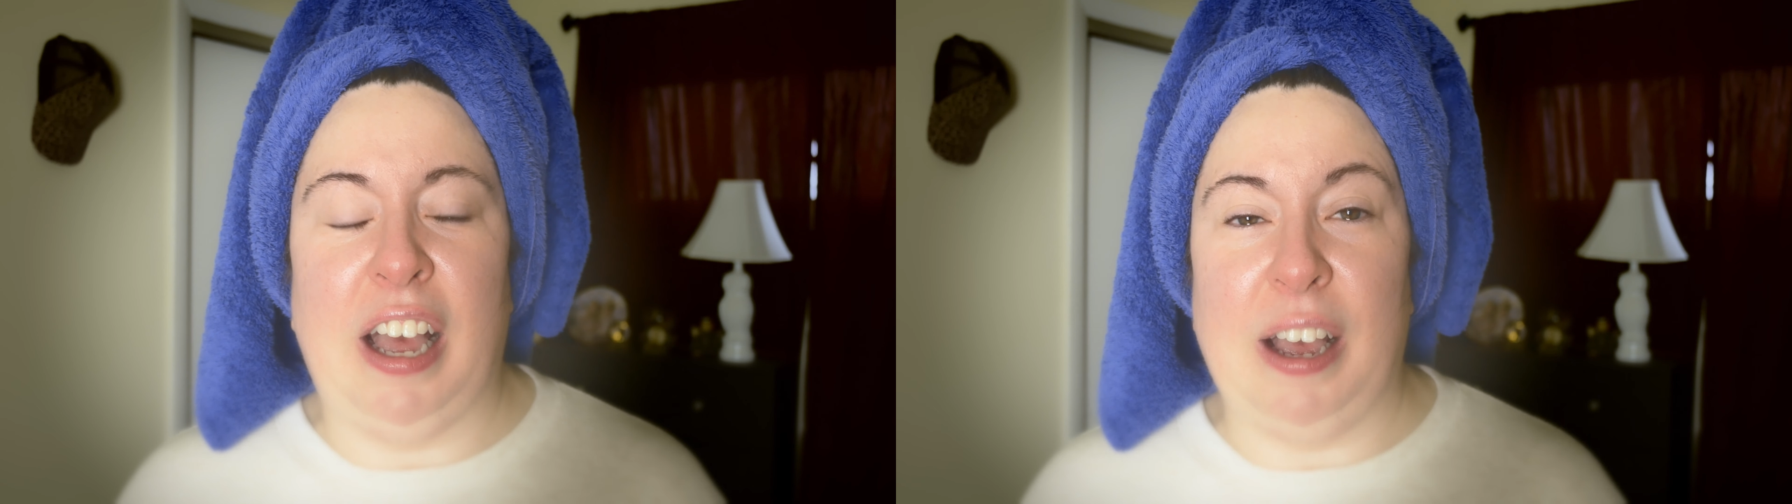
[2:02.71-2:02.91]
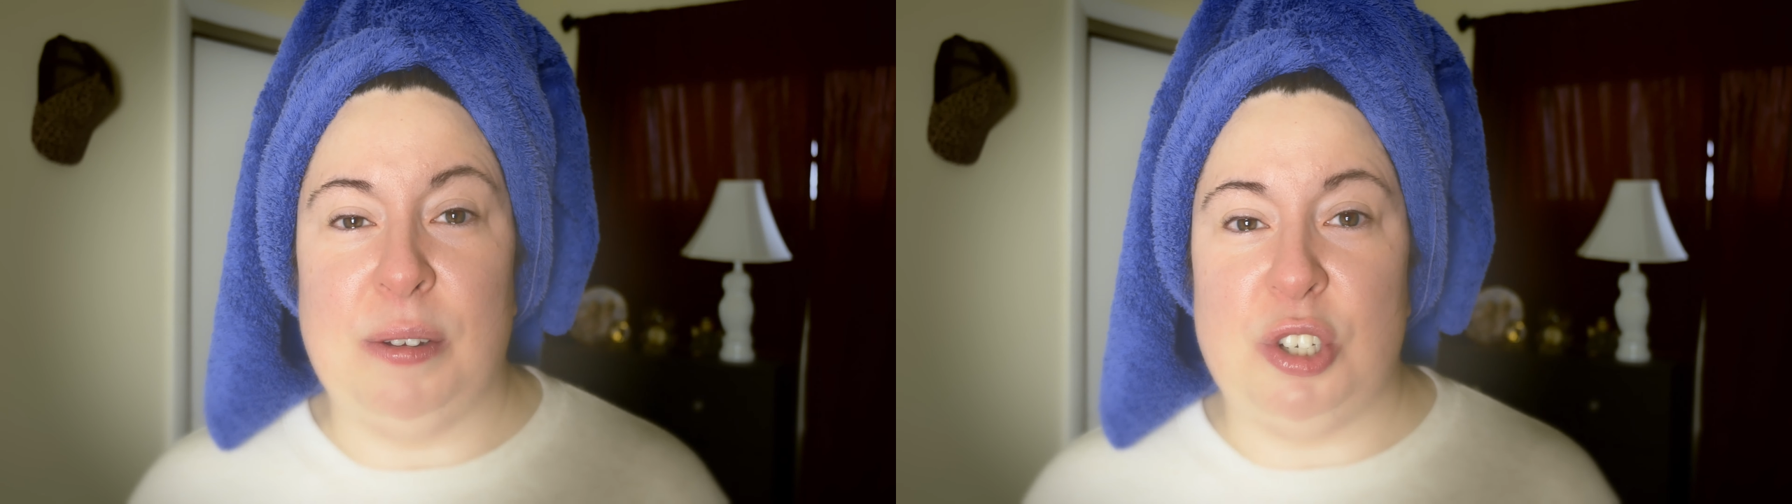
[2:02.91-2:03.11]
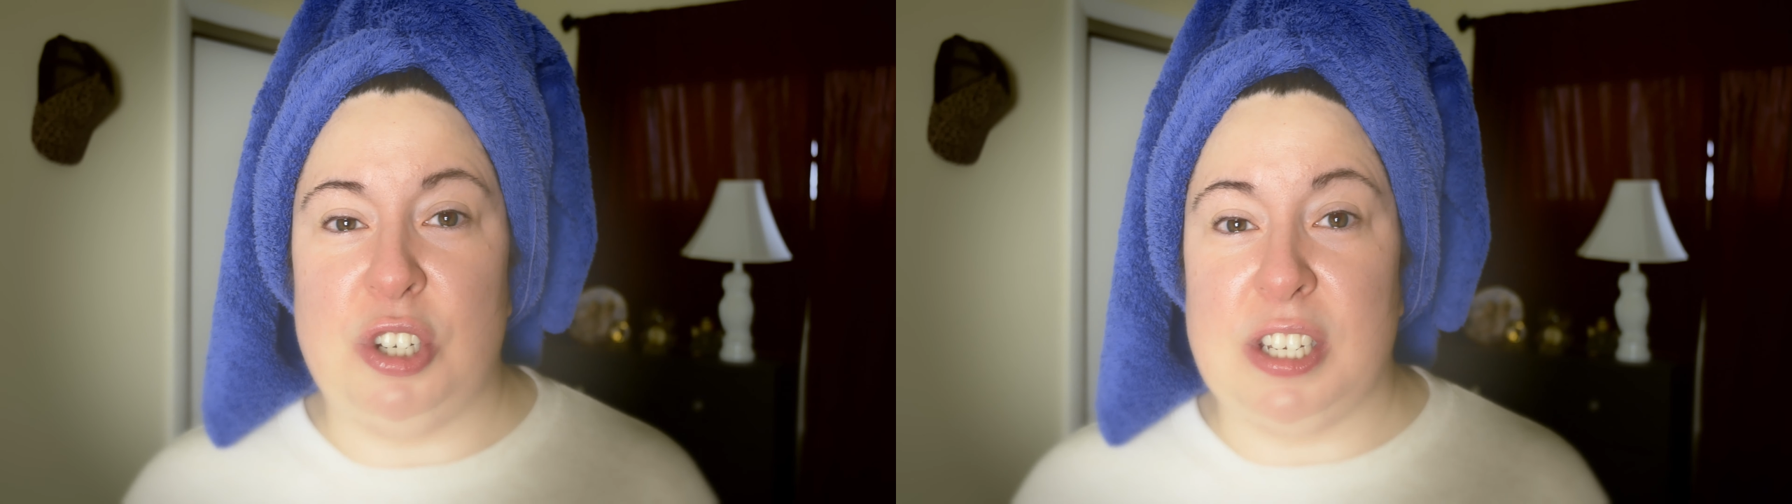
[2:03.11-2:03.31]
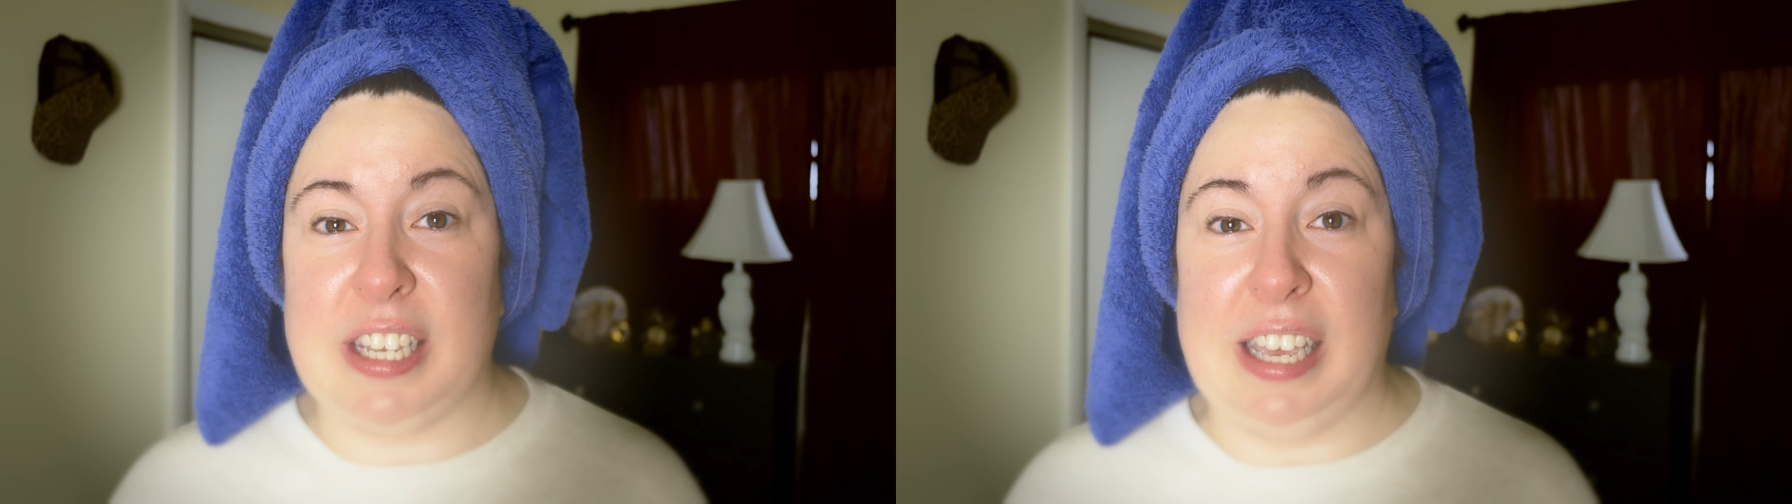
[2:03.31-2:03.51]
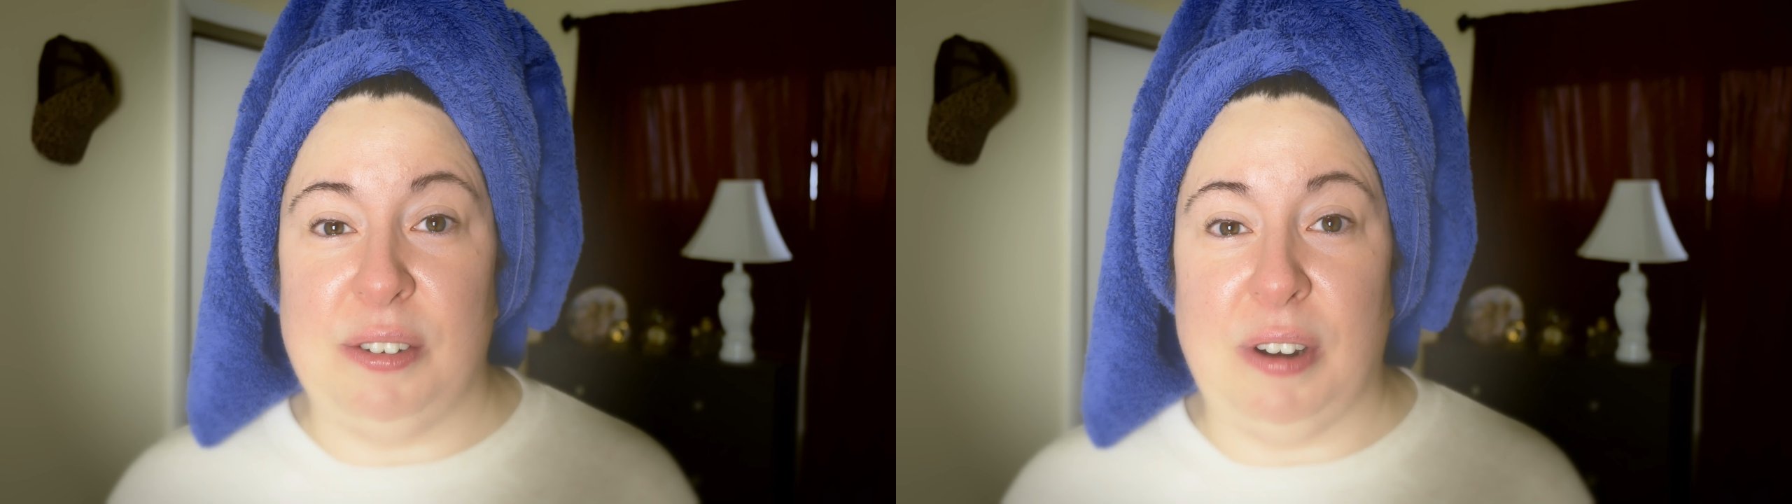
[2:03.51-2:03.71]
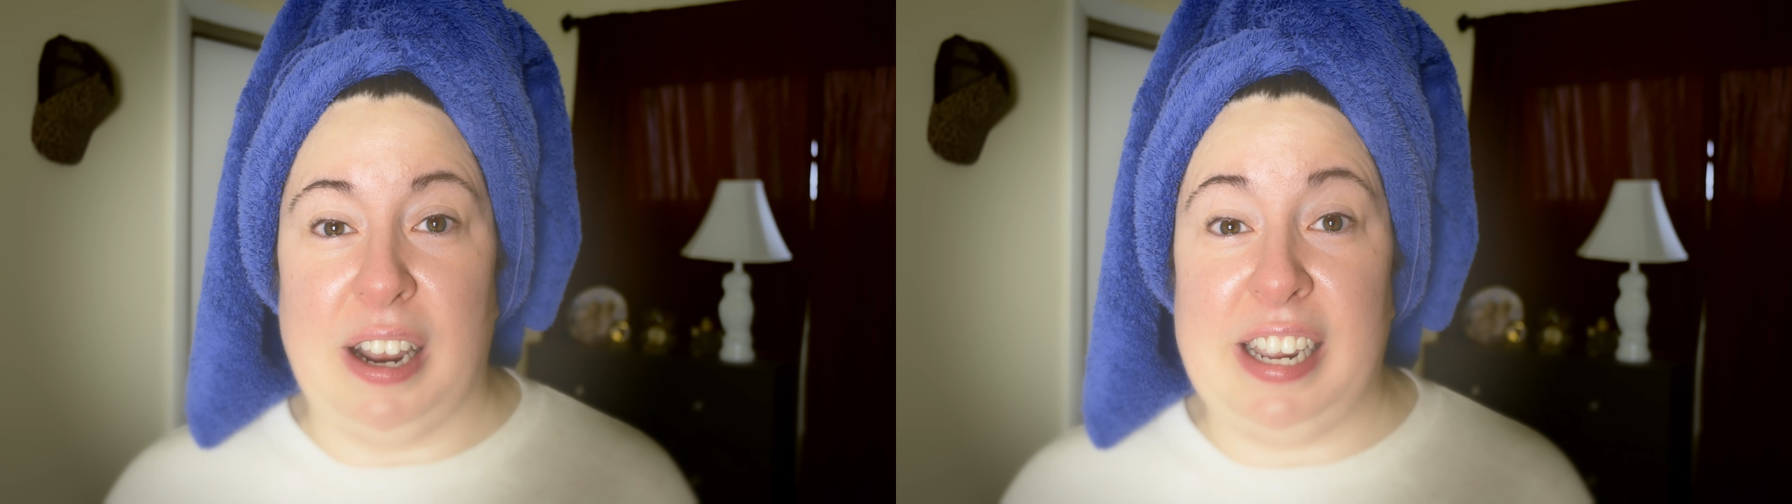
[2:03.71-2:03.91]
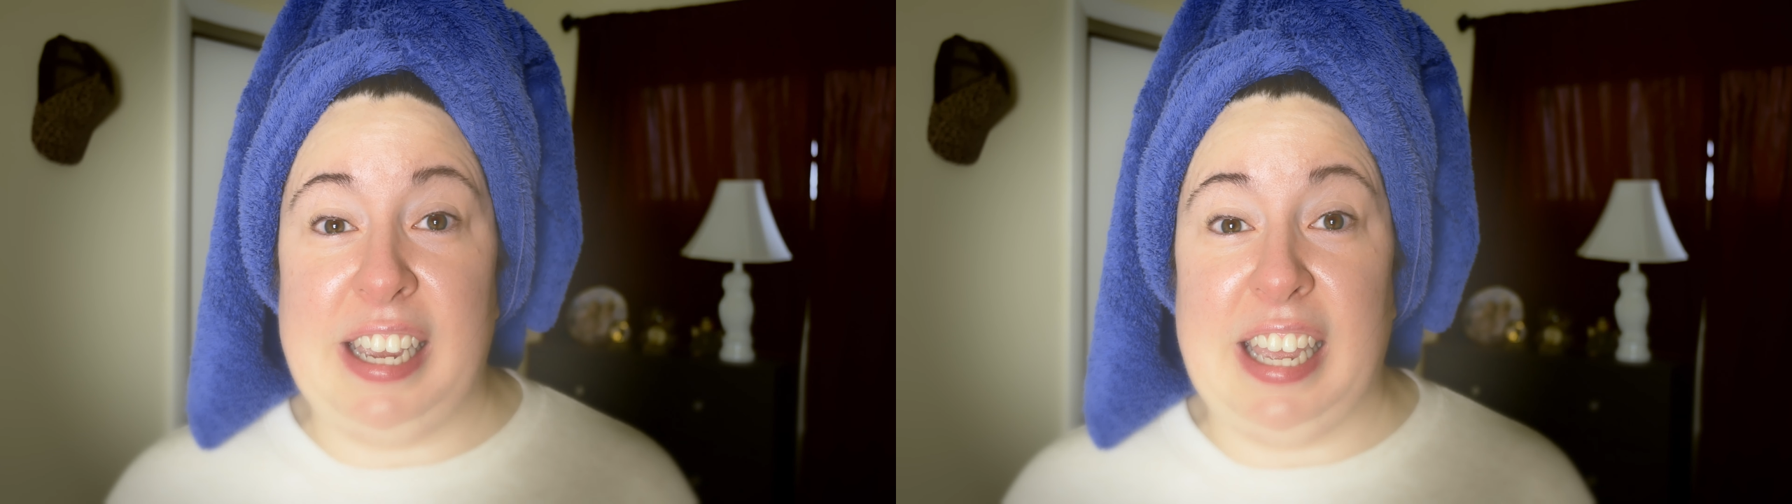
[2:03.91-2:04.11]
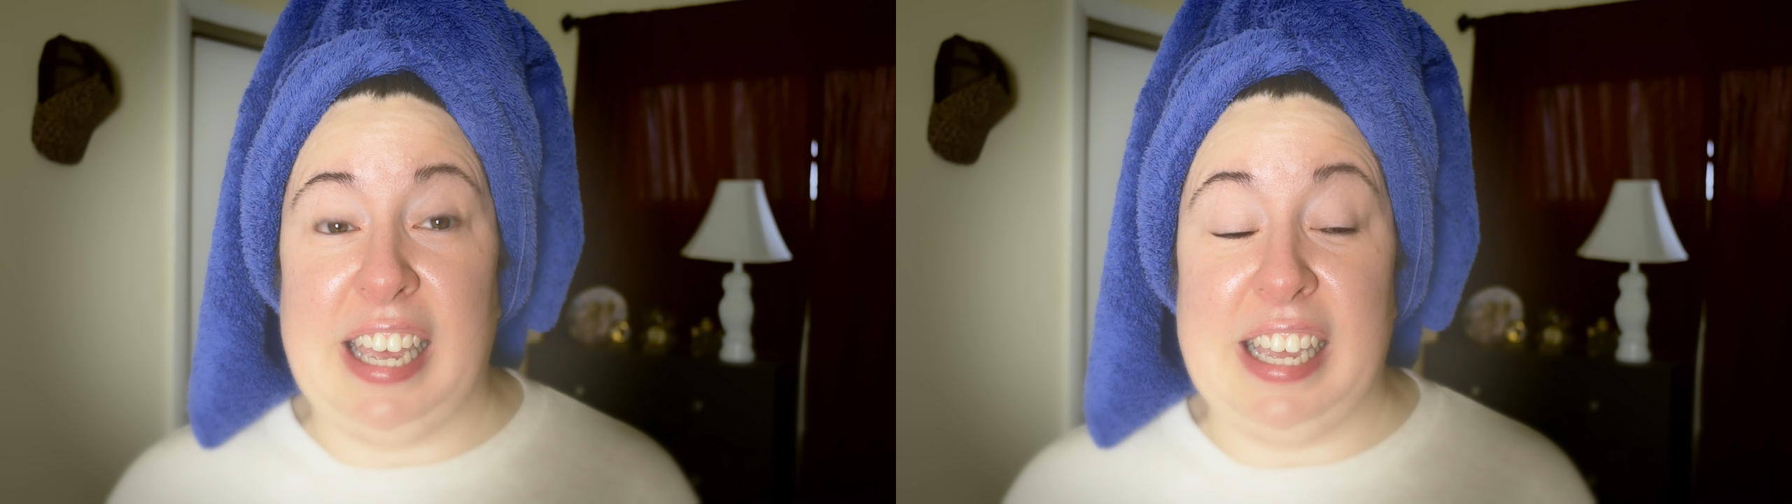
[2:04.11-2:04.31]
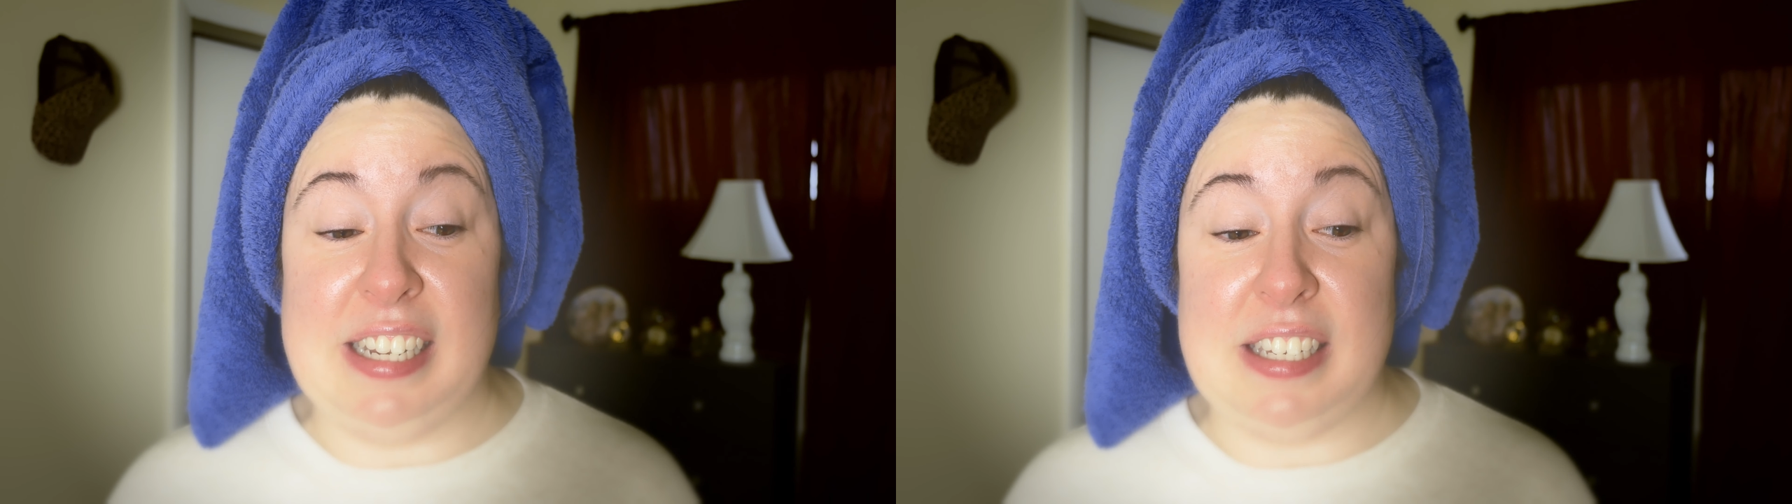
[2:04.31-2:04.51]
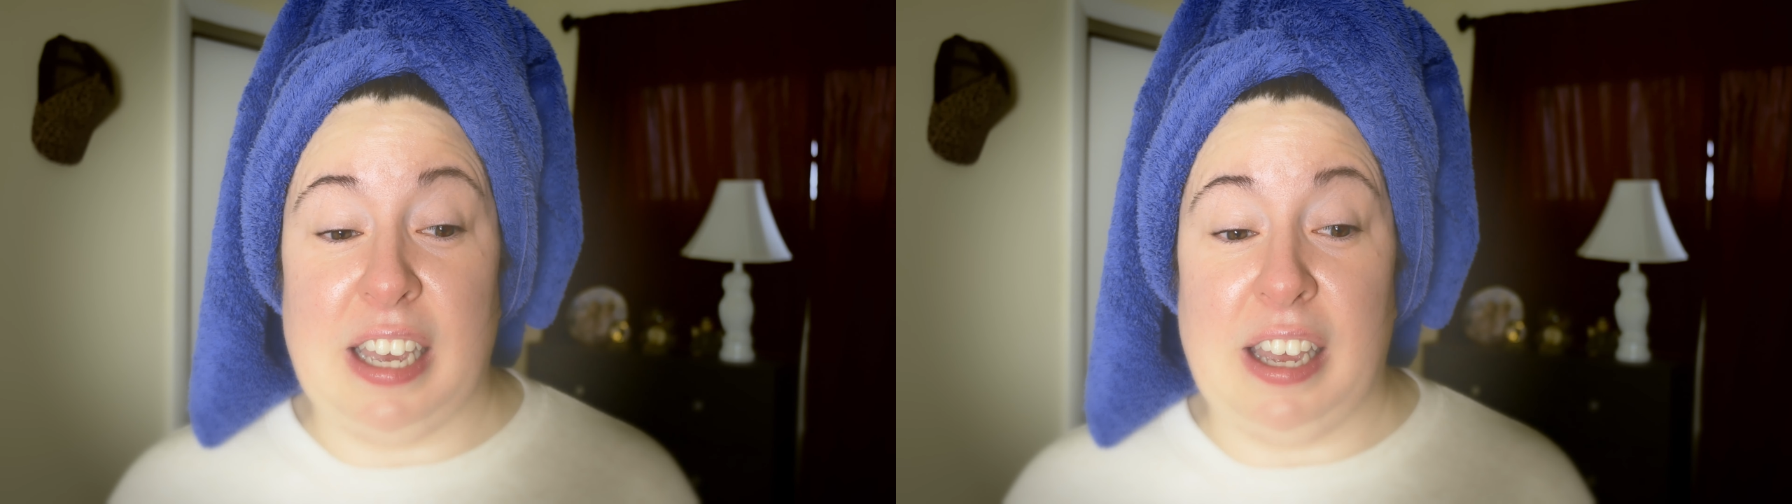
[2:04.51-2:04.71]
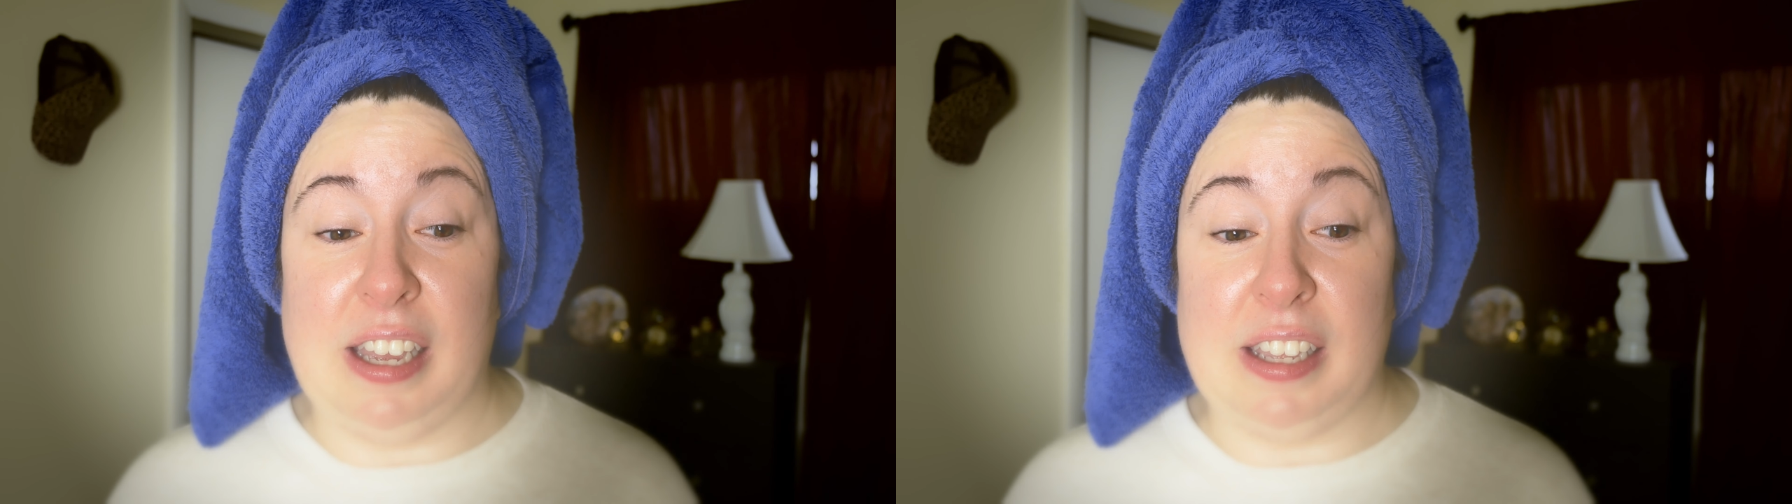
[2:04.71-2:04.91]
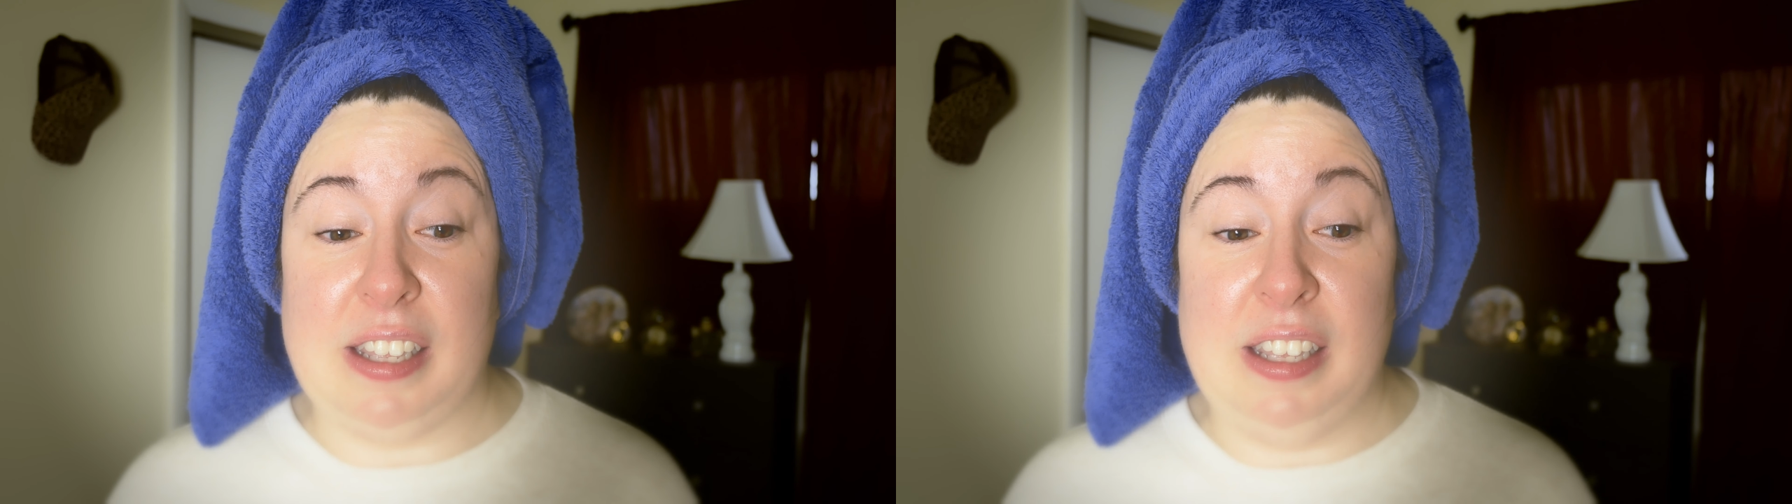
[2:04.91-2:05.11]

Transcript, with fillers: I was just getting ready and uh,